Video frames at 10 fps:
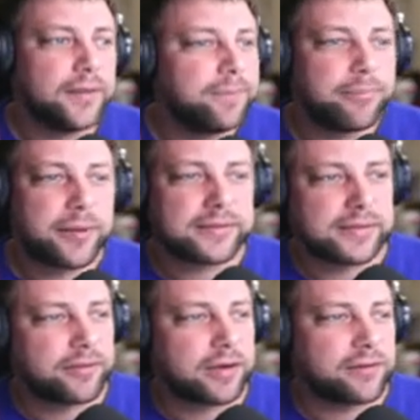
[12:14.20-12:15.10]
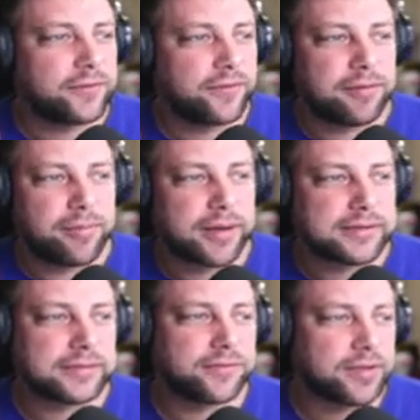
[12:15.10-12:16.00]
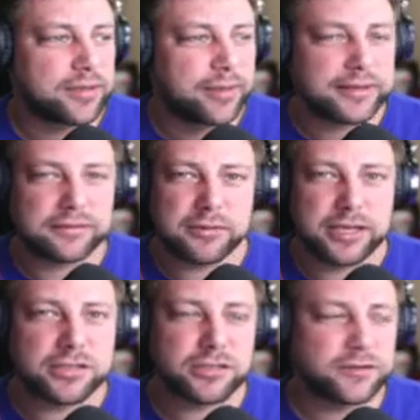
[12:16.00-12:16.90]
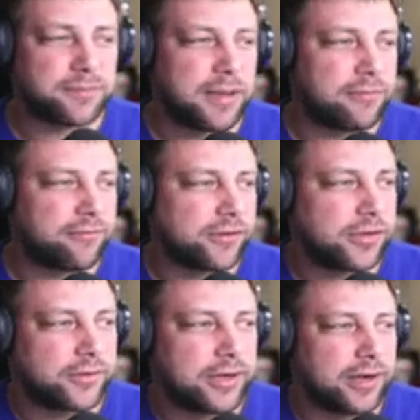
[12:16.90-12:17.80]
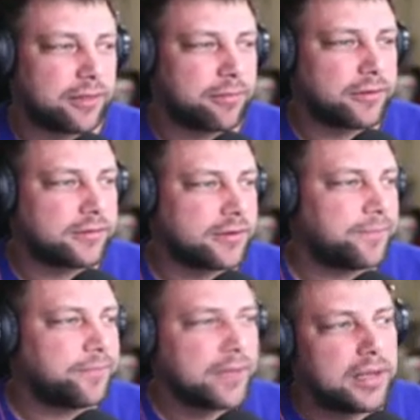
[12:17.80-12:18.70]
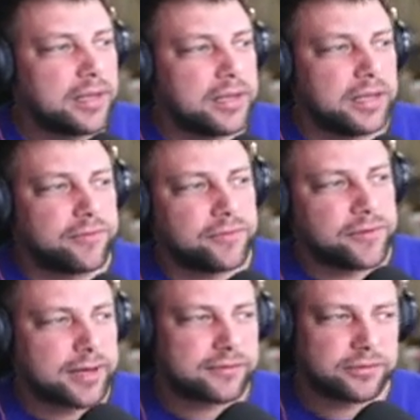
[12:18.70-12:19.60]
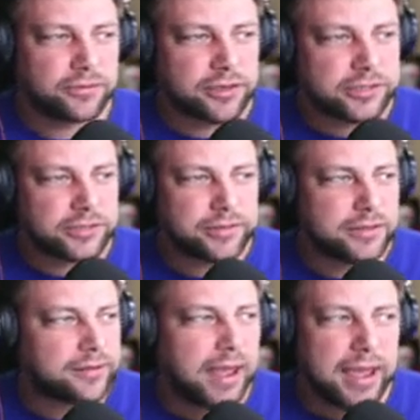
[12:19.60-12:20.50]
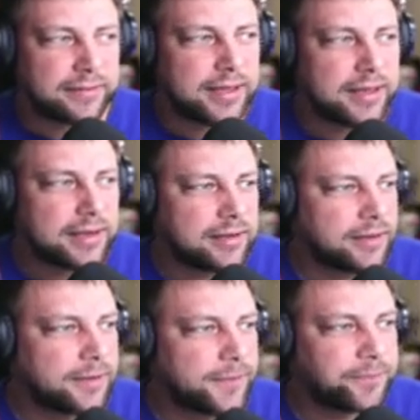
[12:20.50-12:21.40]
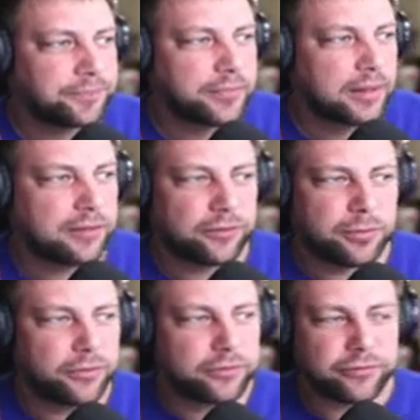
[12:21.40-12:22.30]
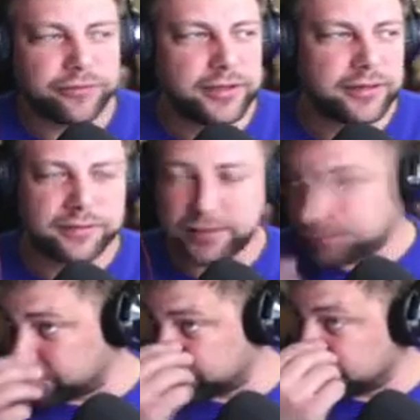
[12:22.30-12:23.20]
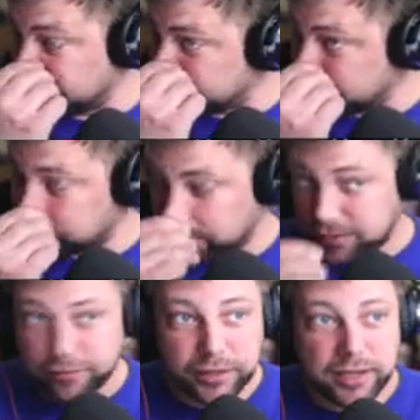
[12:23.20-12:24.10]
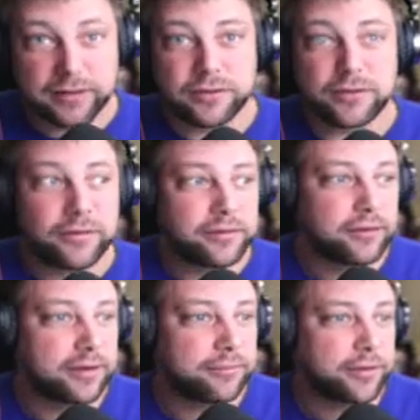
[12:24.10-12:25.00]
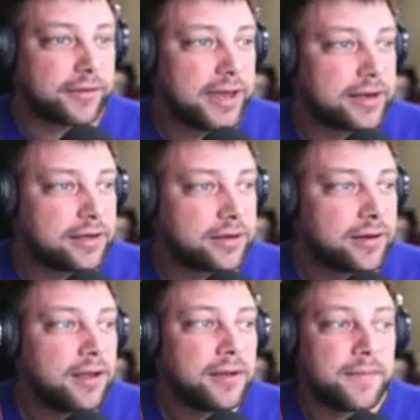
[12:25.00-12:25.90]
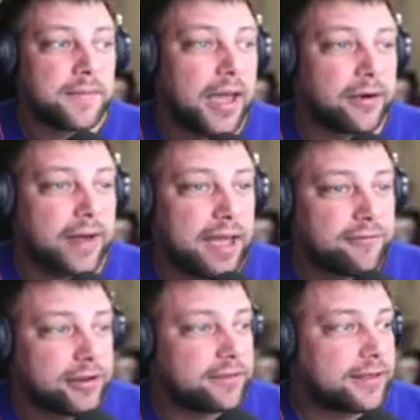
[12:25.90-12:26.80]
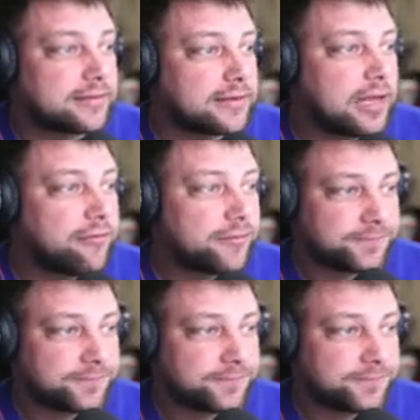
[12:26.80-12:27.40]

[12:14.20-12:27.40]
About $750 if you're going to buy some nice shirts, maybe for you and another person. If you've got a storage unit, add that in here. Disposal fees, dumpster rentals, whatever you got to do, you can put that in here. I don't have any of that stuff.